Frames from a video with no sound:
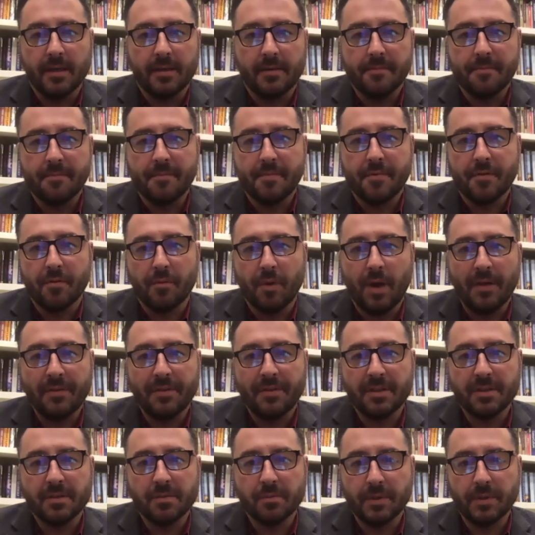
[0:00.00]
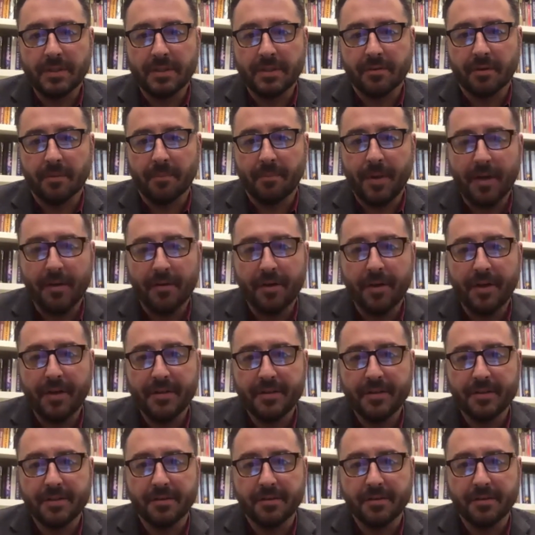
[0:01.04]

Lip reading: throughout this Winterim period, so